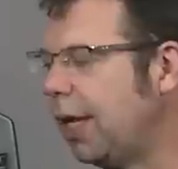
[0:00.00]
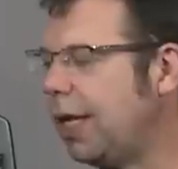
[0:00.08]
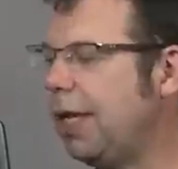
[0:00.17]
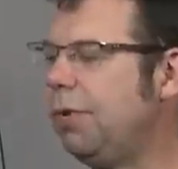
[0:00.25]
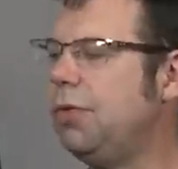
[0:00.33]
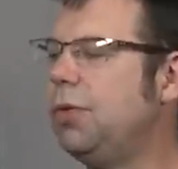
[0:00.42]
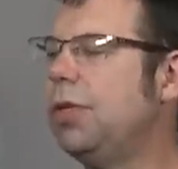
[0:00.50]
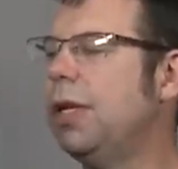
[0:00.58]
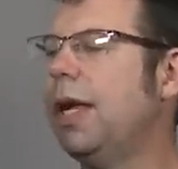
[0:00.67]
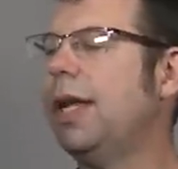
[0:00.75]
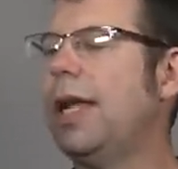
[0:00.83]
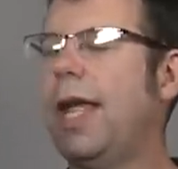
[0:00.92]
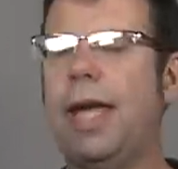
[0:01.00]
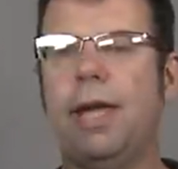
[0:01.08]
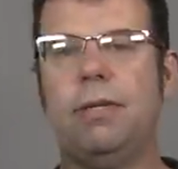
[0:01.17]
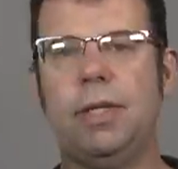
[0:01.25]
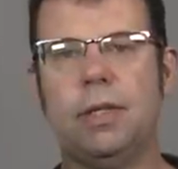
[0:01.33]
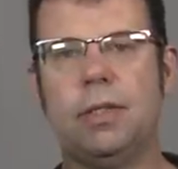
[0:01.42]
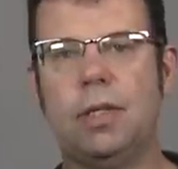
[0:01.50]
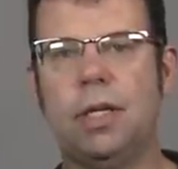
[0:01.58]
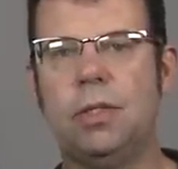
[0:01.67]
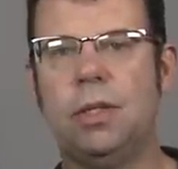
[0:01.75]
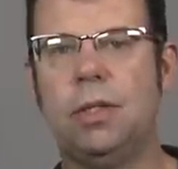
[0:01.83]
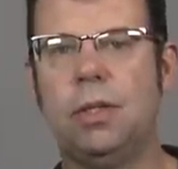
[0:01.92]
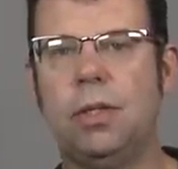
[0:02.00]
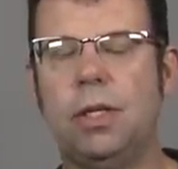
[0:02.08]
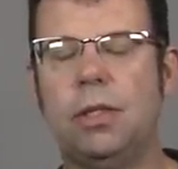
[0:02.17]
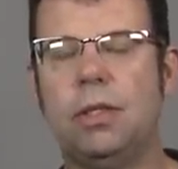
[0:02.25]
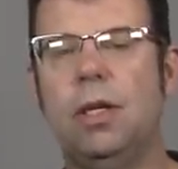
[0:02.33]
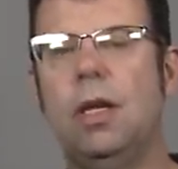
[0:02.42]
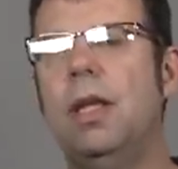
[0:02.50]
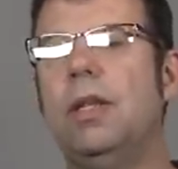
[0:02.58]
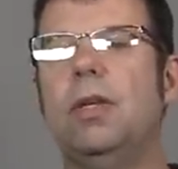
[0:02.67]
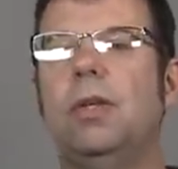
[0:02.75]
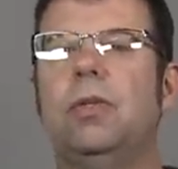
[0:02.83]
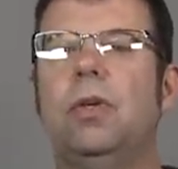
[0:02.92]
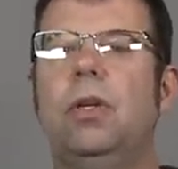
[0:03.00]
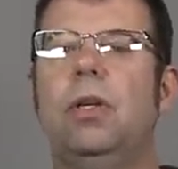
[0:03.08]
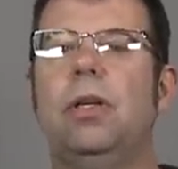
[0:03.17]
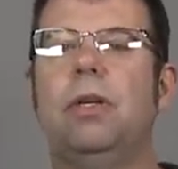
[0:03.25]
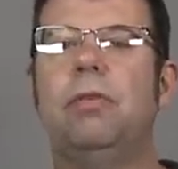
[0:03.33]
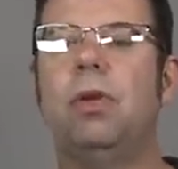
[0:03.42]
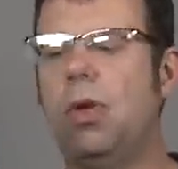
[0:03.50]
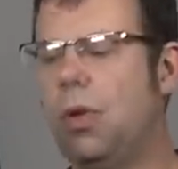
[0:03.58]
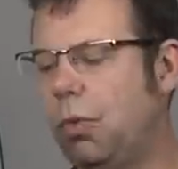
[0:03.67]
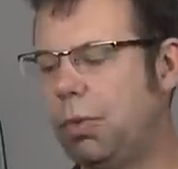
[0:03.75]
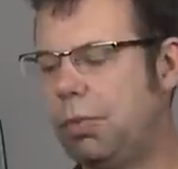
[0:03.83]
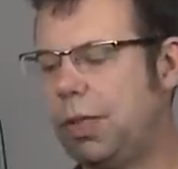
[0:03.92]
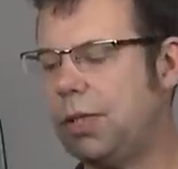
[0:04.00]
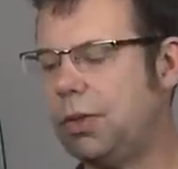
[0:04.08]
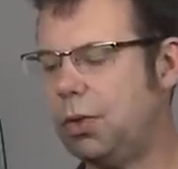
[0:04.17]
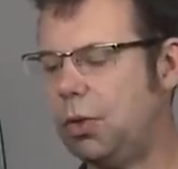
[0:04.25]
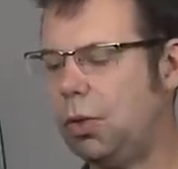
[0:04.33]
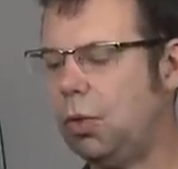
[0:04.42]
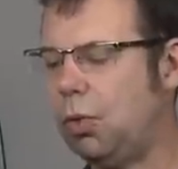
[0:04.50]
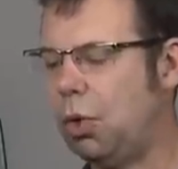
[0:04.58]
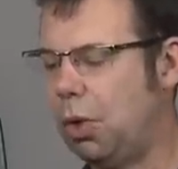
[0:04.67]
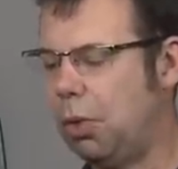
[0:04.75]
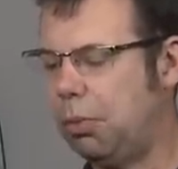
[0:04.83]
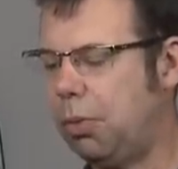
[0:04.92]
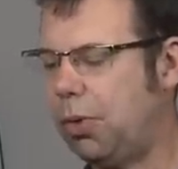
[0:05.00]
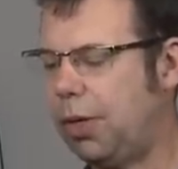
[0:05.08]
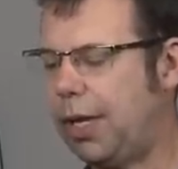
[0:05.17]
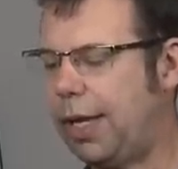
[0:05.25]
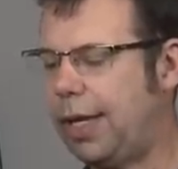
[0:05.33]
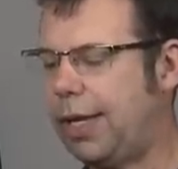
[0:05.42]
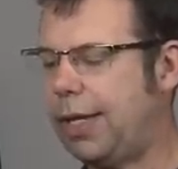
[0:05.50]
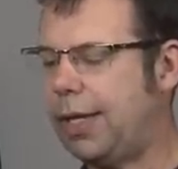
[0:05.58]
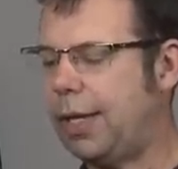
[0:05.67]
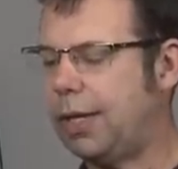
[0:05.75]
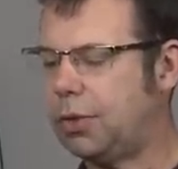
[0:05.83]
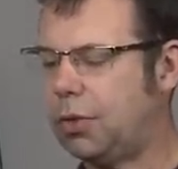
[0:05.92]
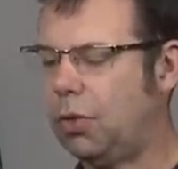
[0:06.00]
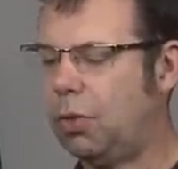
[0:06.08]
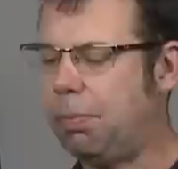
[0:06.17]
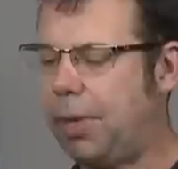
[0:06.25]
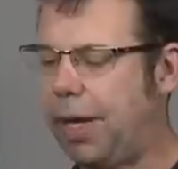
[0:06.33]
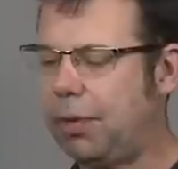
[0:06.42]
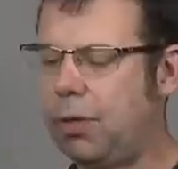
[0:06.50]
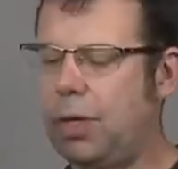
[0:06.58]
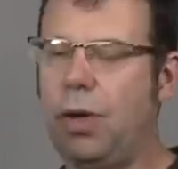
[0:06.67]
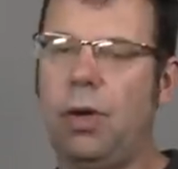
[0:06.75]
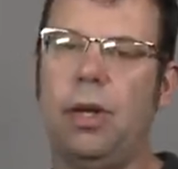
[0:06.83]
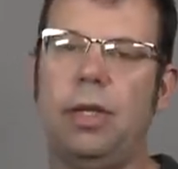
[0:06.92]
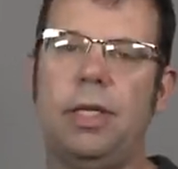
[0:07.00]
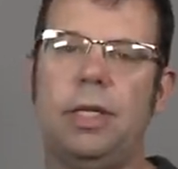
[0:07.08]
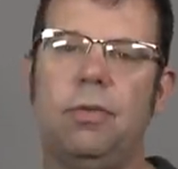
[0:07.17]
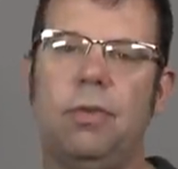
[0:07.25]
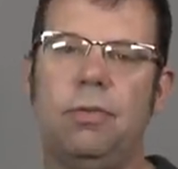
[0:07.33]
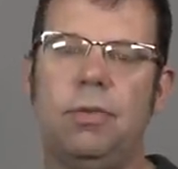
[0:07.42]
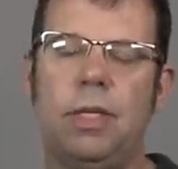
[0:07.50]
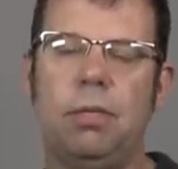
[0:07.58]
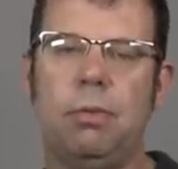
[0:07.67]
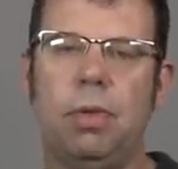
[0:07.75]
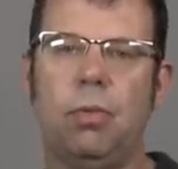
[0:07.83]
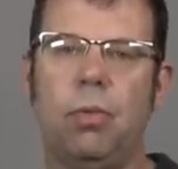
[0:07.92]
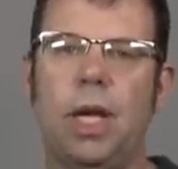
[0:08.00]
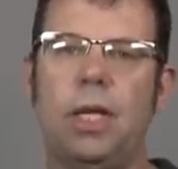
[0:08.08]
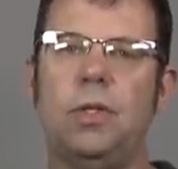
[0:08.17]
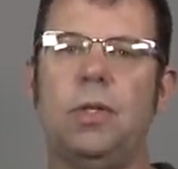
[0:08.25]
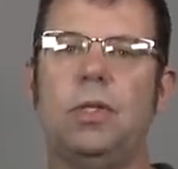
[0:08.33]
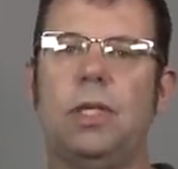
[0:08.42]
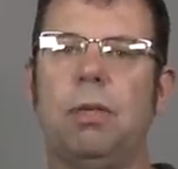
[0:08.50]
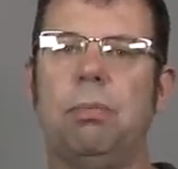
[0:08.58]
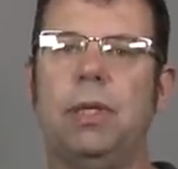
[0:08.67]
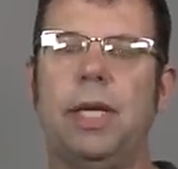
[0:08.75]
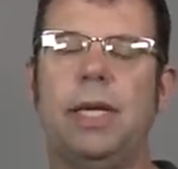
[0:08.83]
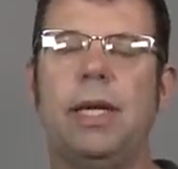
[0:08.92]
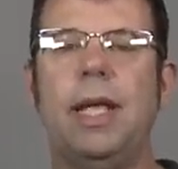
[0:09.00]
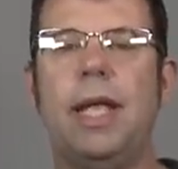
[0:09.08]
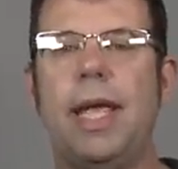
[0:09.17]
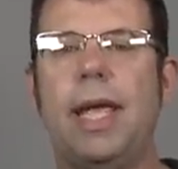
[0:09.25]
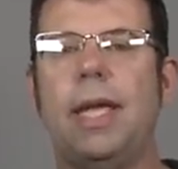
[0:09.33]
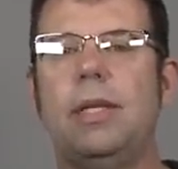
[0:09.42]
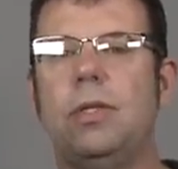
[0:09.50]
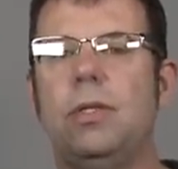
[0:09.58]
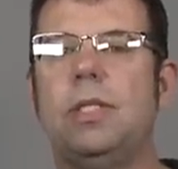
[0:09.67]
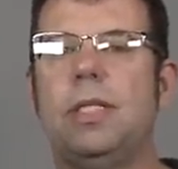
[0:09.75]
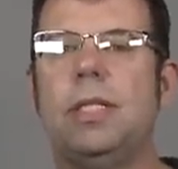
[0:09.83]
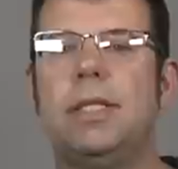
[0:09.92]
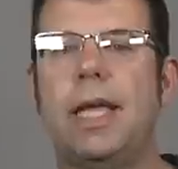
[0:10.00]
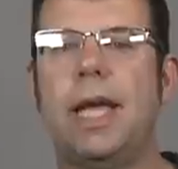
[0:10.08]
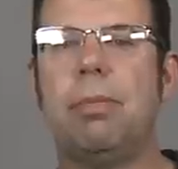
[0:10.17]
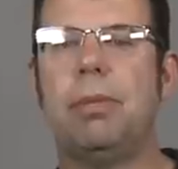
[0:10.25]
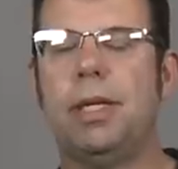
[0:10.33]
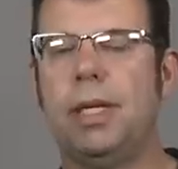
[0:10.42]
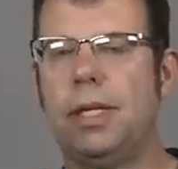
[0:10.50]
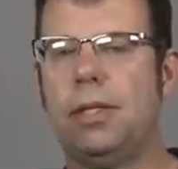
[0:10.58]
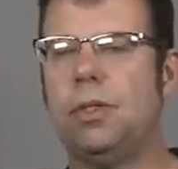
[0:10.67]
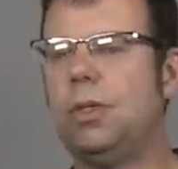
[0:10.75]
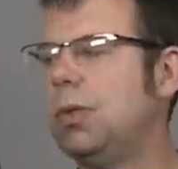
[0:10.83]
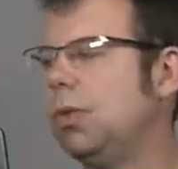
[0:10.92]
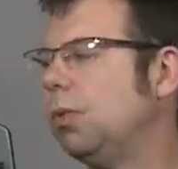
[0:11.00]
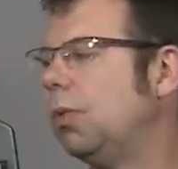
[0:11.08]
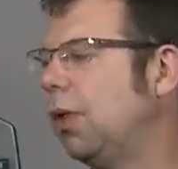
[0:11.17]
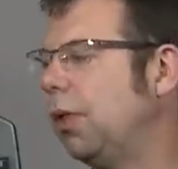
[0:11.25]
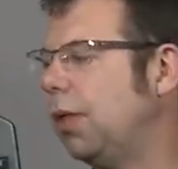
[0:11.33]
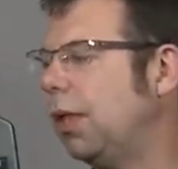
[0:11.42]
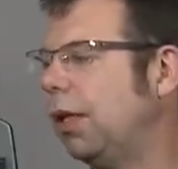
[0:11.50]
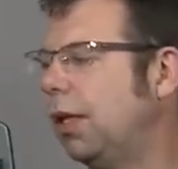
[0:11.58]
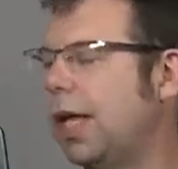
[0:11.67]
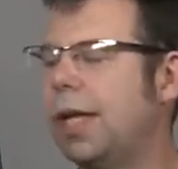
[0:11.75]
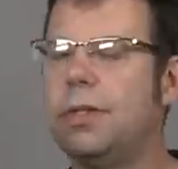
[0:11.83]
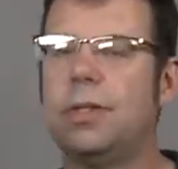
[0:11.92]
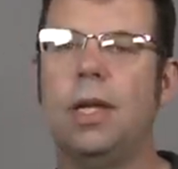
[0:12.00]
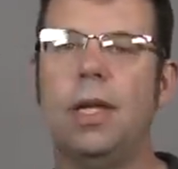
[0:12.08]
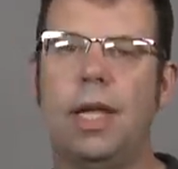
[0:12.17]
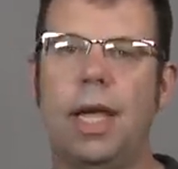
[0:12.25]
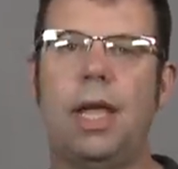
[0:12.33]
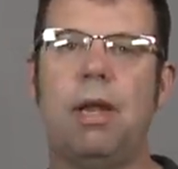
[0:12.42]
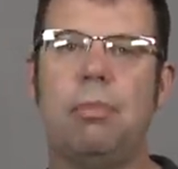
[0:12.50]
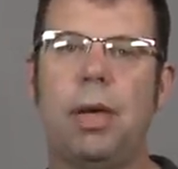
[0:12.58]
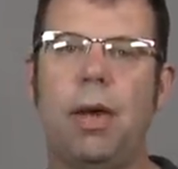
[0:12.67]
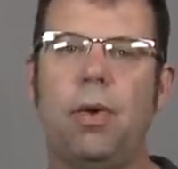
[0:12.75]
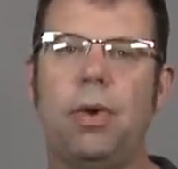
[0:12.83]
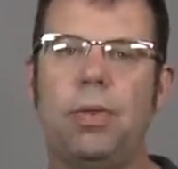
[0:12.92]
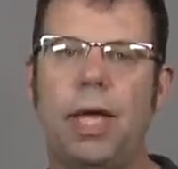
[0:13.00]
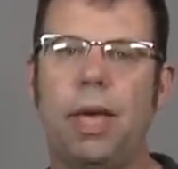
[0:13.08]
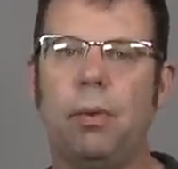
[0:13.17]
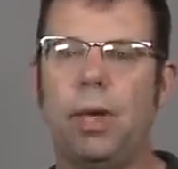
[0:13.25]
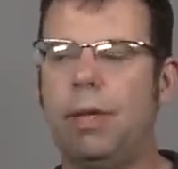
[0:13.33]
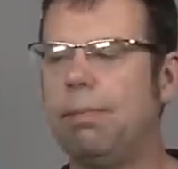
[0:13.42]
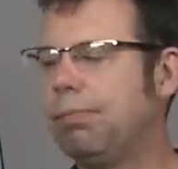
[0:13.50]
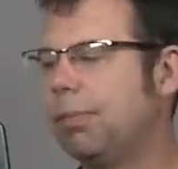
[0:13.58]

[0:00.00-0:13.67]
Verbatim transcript: If you do not have the extension unit, the alternative would be to put a external battery on these 15 mil rods using a plate and to detap into the lens and power it that way.